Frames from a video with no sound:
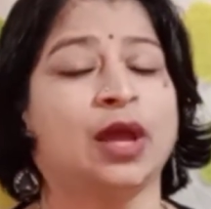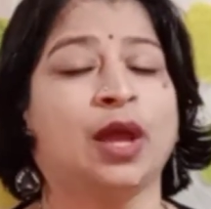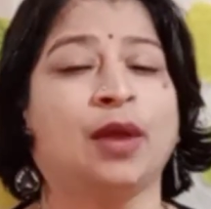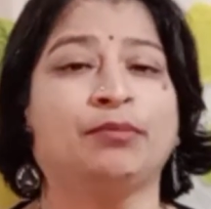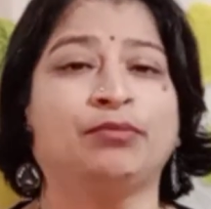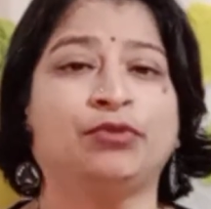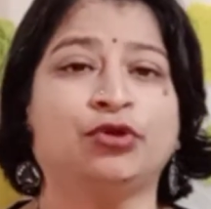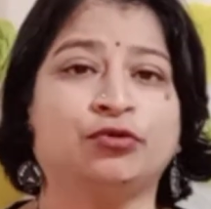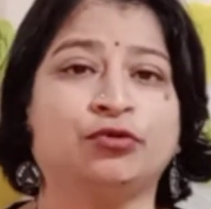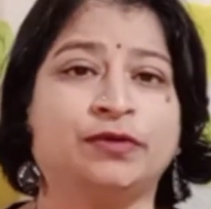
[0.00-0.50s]

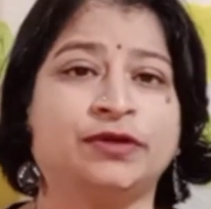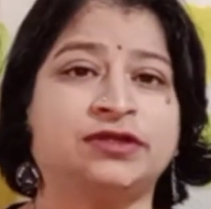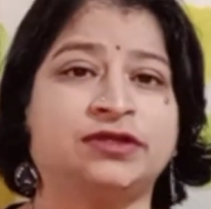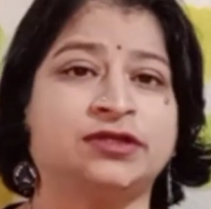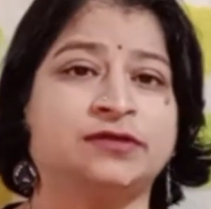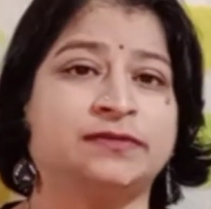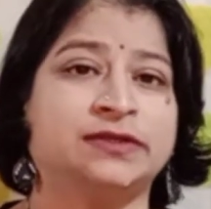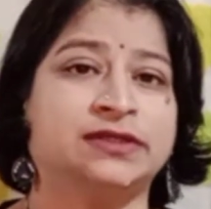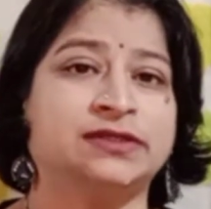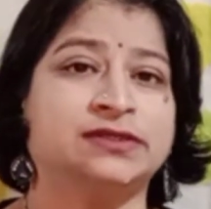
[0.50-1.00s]
Puberty
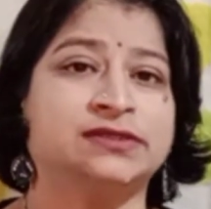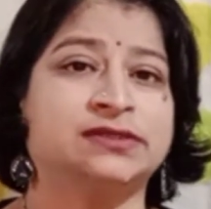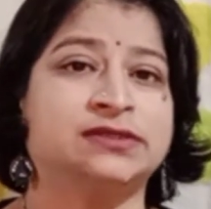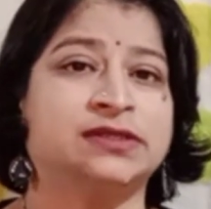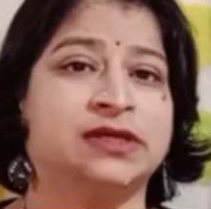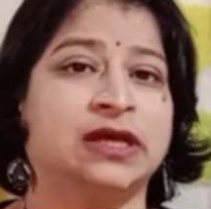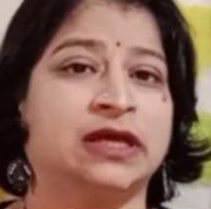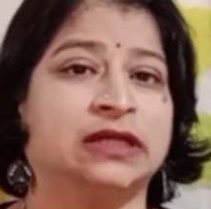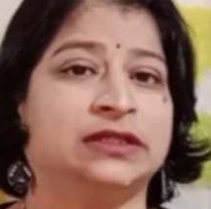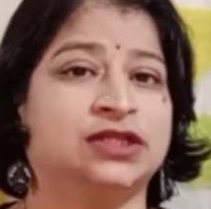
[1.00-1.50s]
means
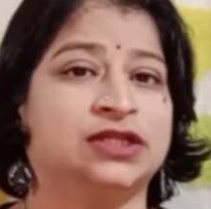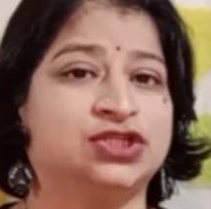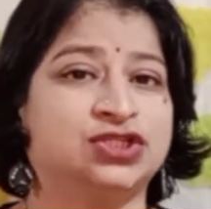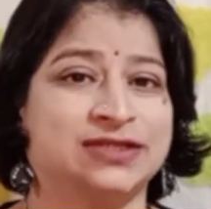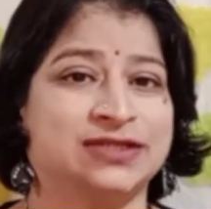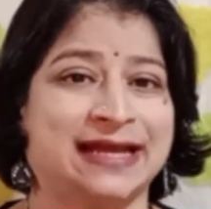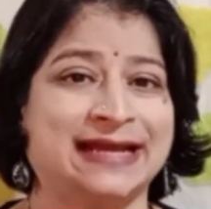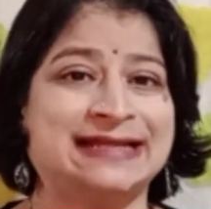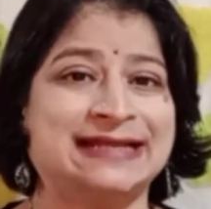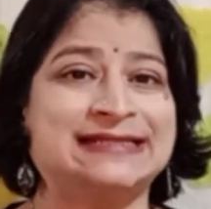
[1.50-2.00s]
the
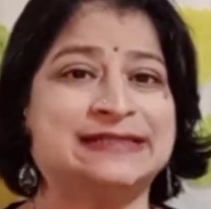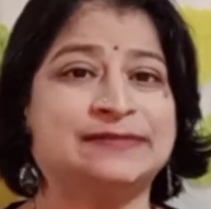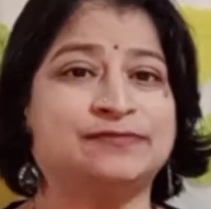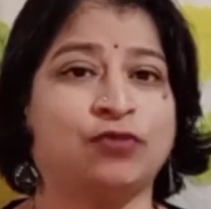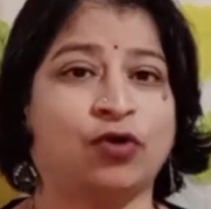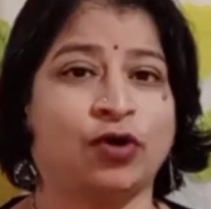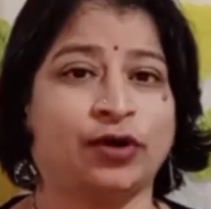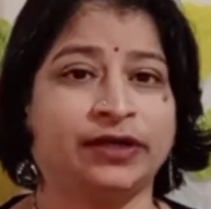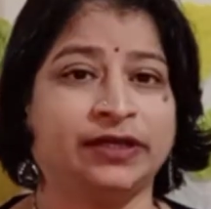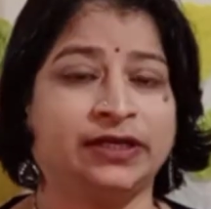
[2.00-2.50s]
child's
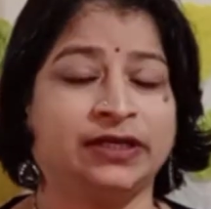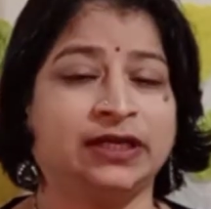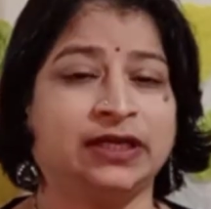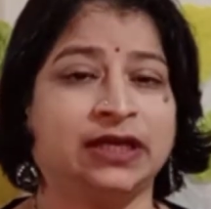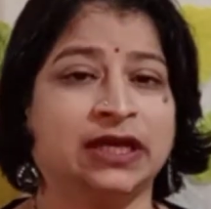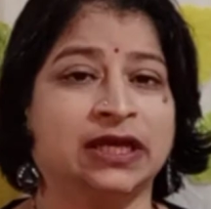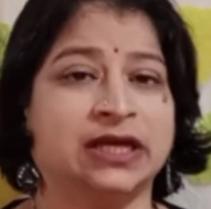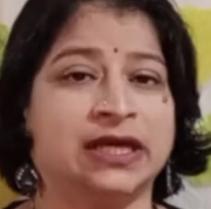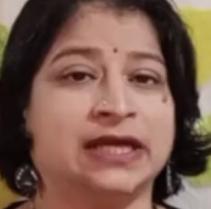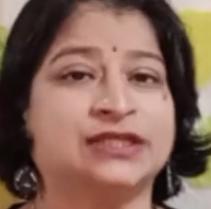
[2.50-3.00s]
body
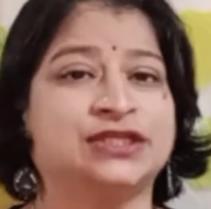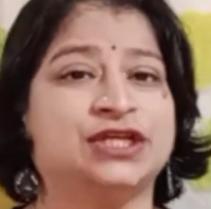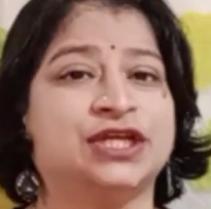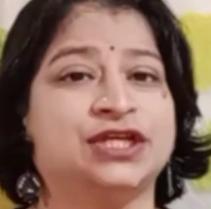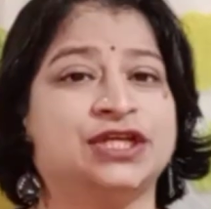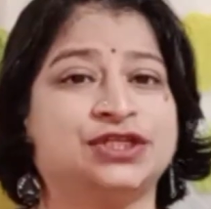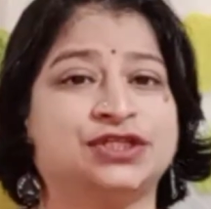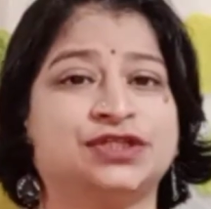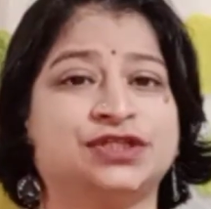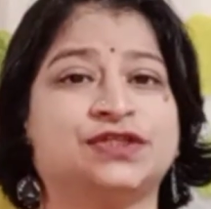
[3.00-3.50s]

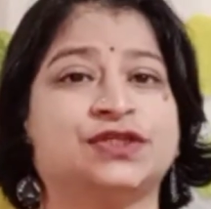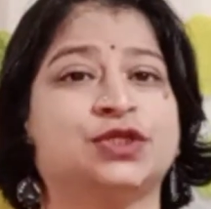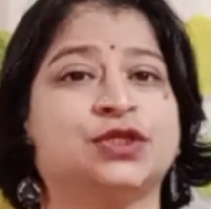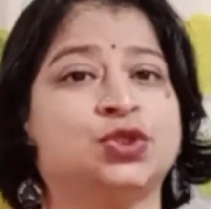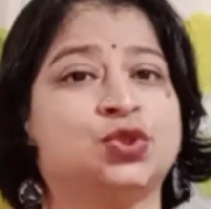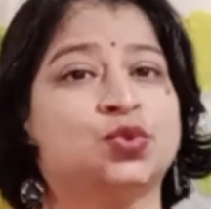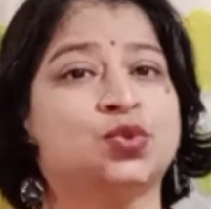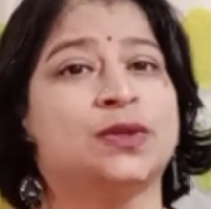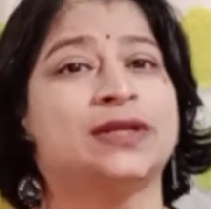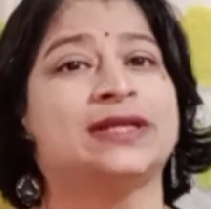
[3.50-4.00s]
changes
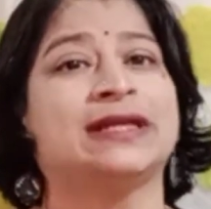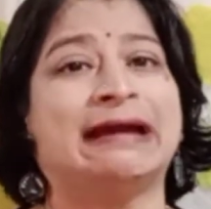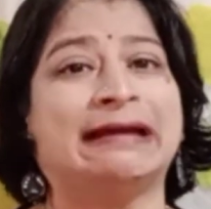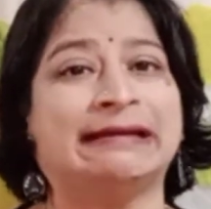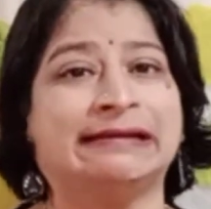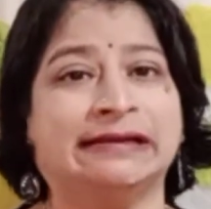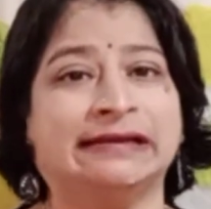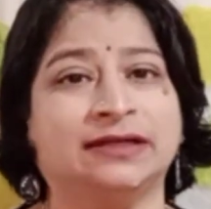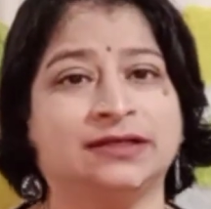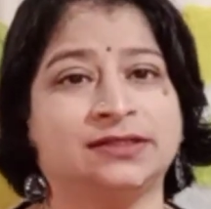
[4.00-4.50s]
into an
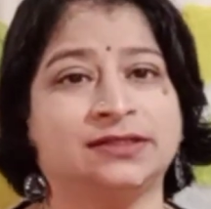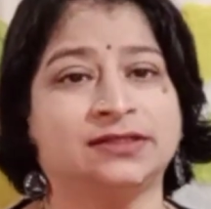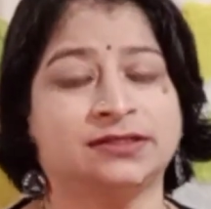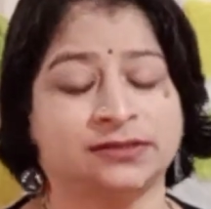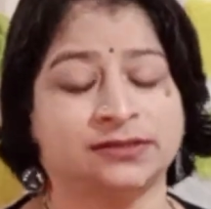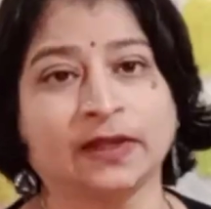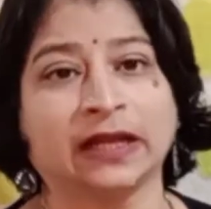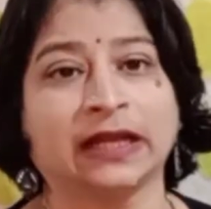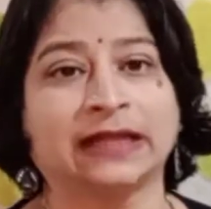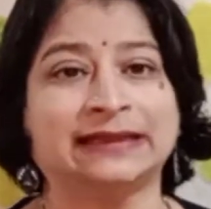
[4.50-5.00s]
adult.
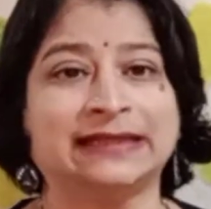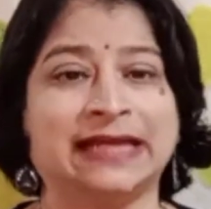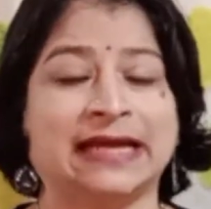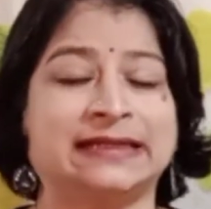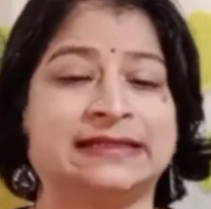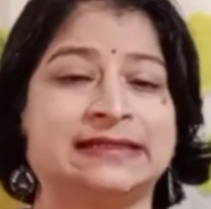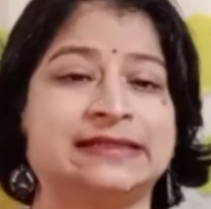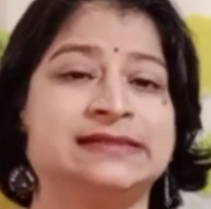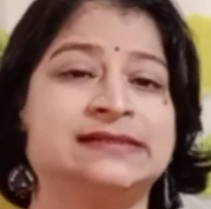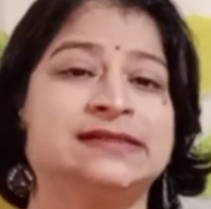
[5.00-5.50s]
That
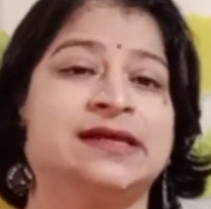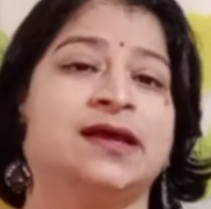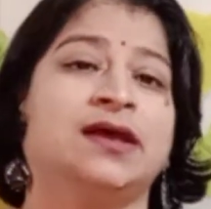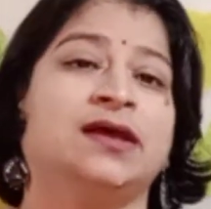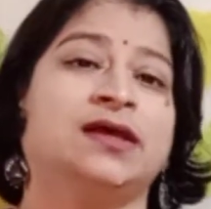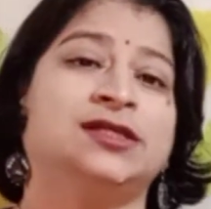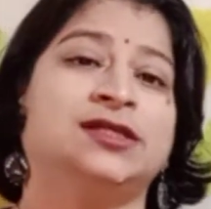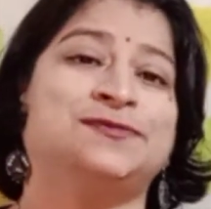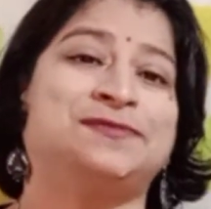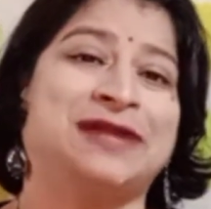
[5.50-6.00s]
is,
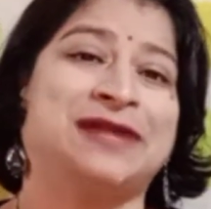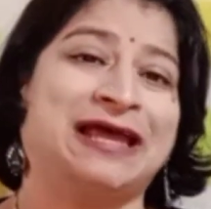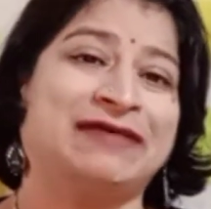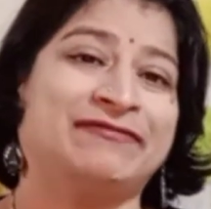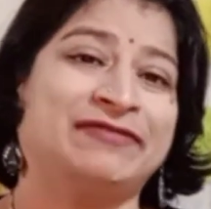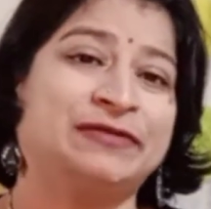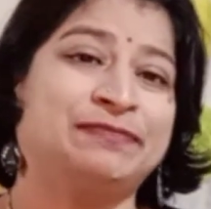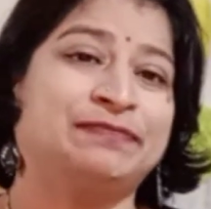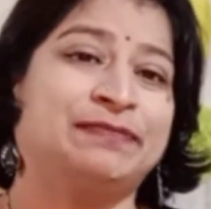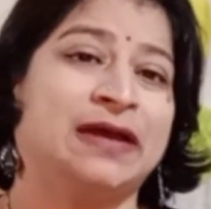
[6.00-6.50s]
his
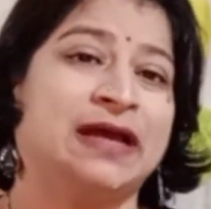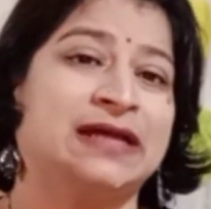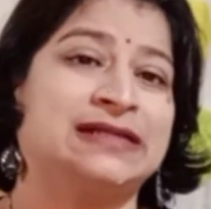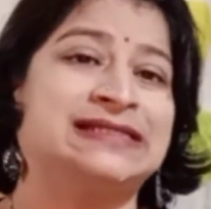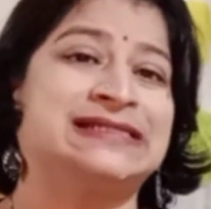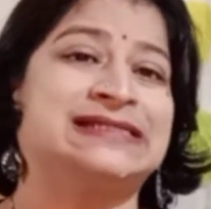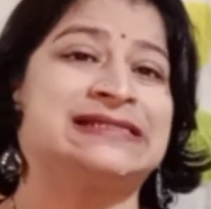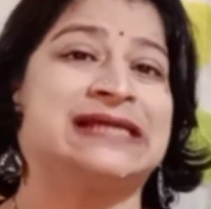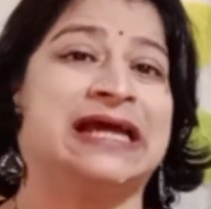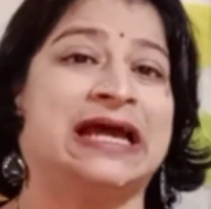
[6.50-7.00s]
private parts
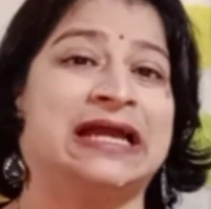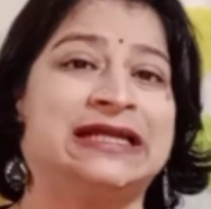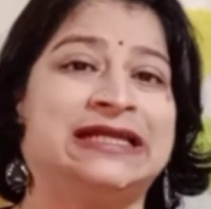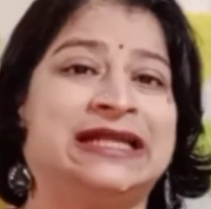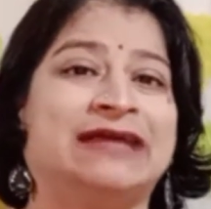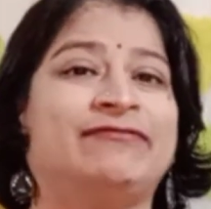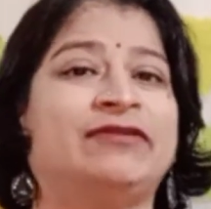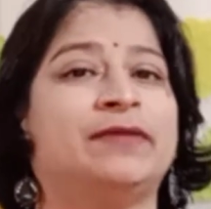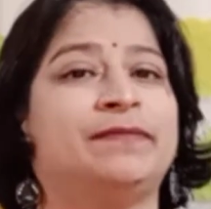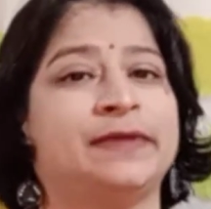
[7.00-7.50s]
start
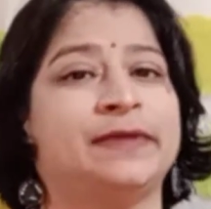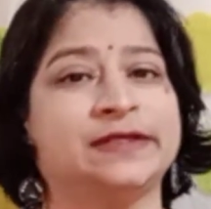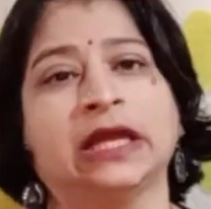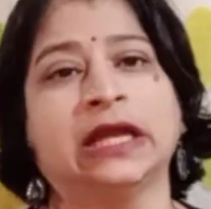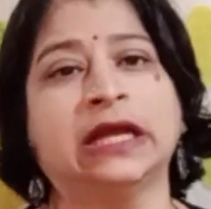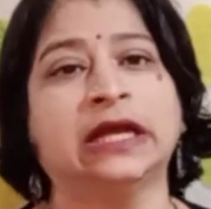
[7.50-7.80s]
developing.